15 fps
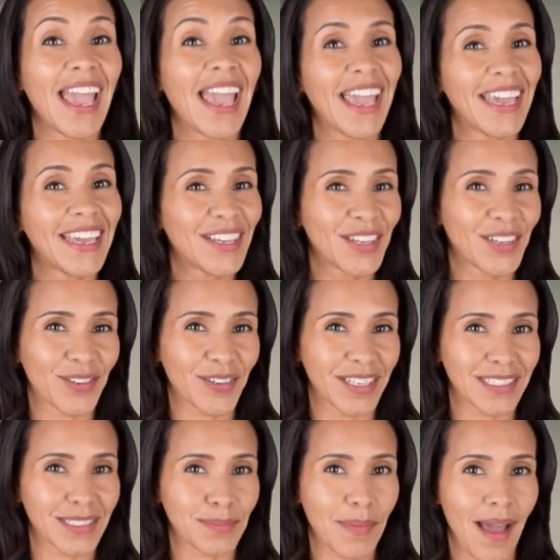Hey,
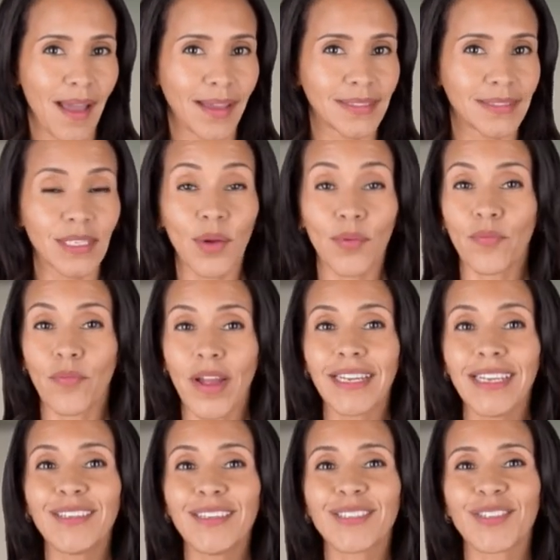curious minds,
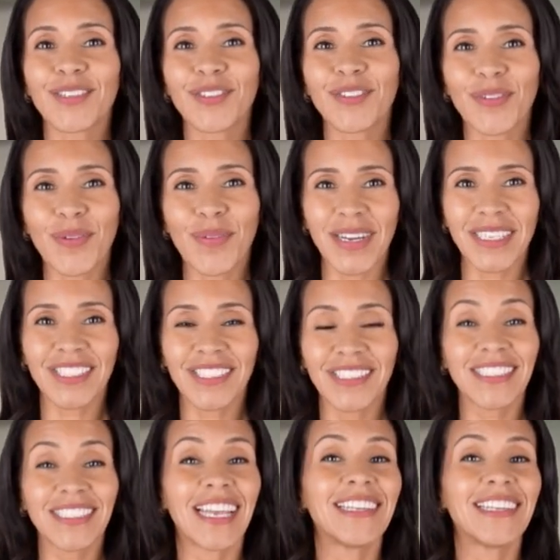ready to turn your
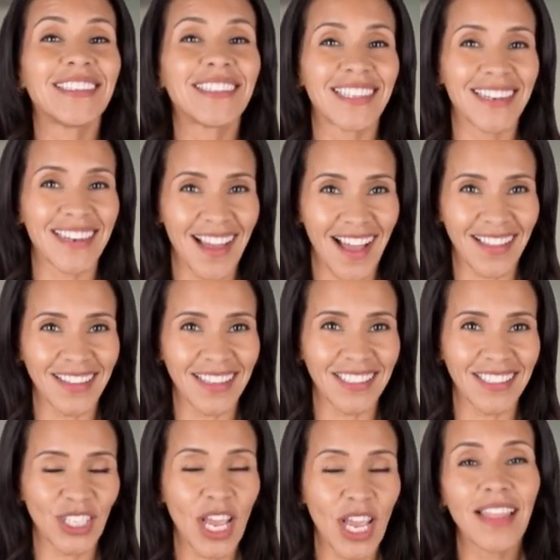questions into
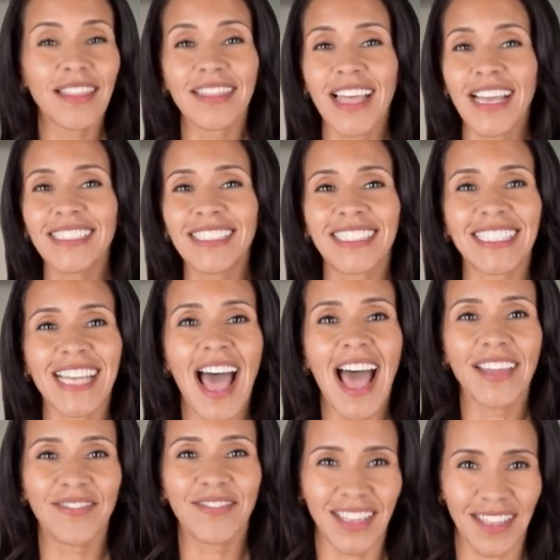knowledge? Let's
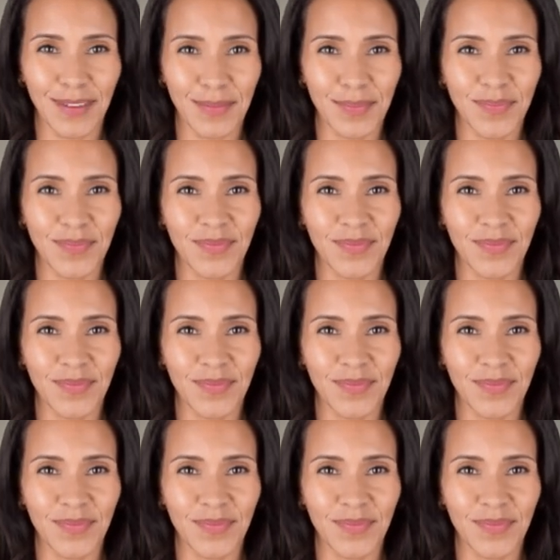dive in.